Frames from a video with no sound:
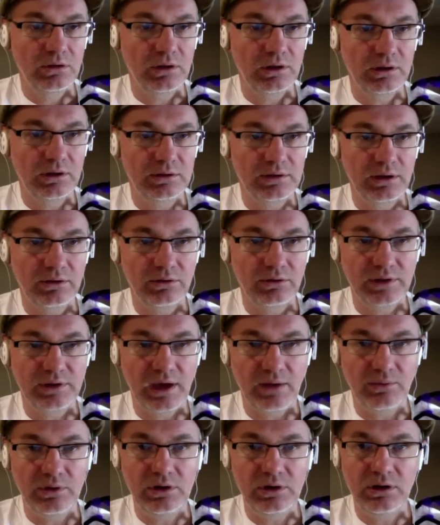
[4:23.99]
And download
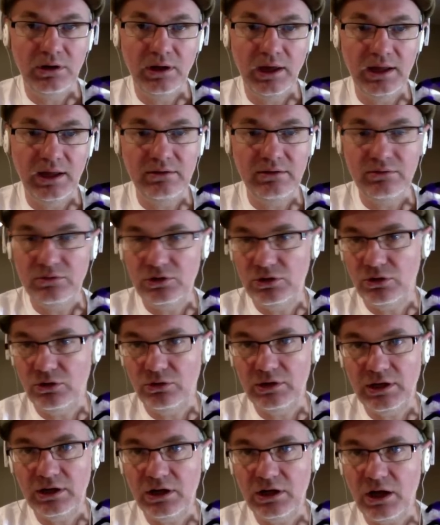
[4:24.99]
that one. And you know,
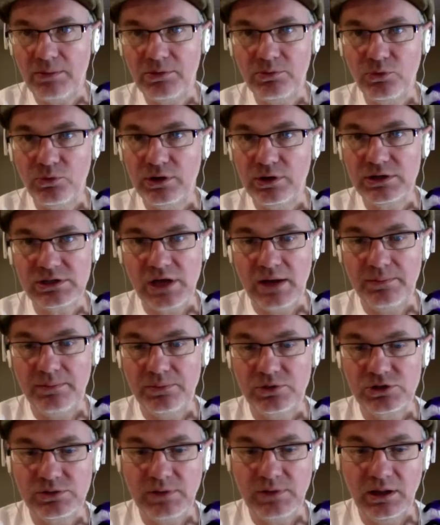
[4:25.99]
get a couple more
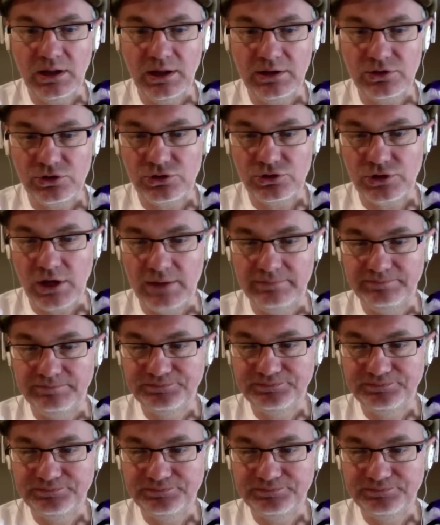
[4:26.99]
examples you may like to try.